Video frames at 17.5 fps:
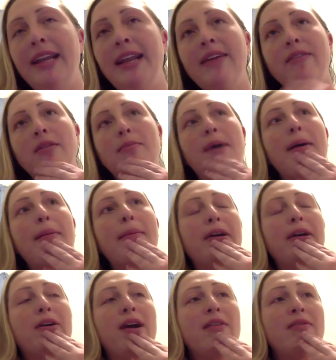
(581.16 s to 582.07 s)
never met
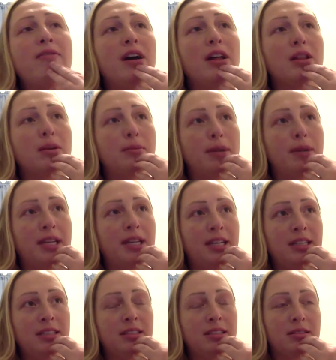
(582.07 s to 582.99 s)
my grandfather, but
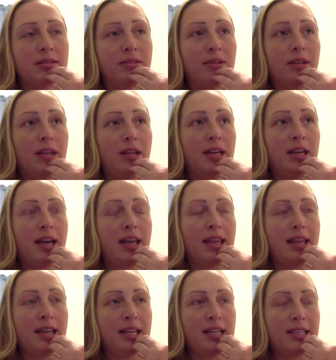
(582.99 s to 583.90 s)
he's he, I
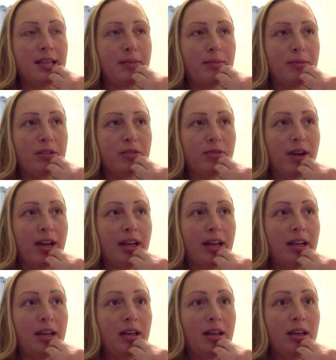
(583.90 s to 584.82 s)
think his name was
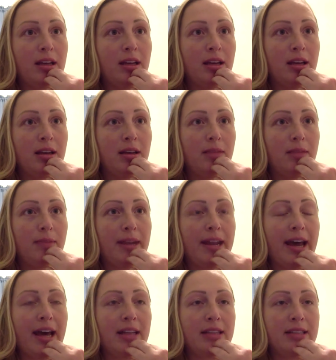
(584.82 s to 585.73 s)
Frank, my
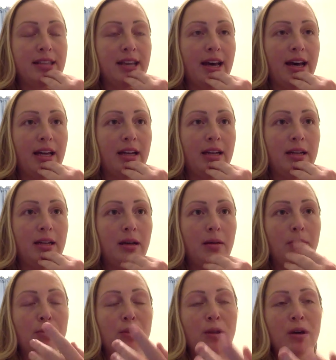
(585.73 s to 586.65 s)
dad's dad.
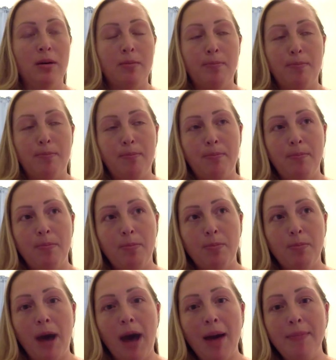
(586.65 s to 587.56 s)
The
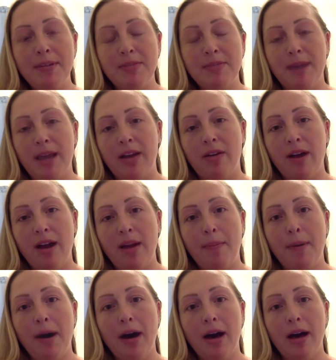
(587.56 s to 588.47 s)
Bob is my
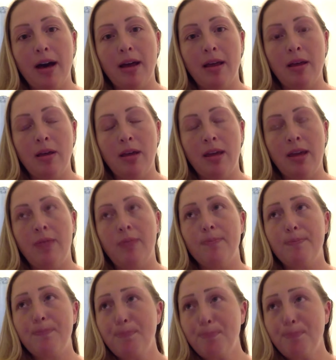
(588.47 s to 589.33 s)
grandpa. He